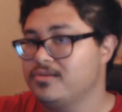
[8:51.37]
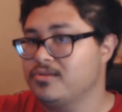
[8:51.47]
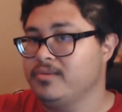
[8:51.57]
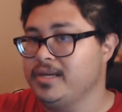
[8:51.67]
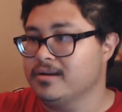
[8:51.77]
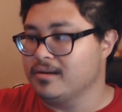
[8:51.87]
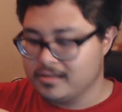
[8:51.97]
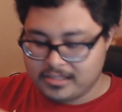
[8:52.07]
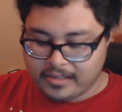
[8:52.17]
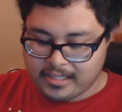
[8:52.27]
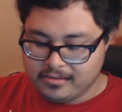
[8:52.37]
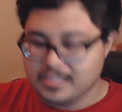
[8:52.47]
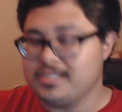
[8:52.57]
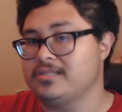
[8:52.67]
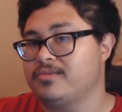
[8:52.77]
through here. Also, I can use
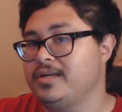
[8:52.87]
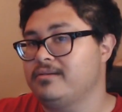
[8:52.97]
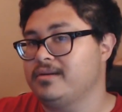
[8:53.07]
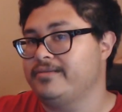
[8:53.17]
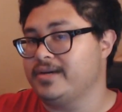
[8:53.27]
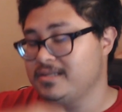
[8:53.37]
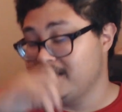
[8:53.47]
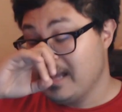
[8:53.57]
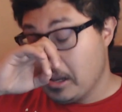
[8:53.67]
this as a rendering device.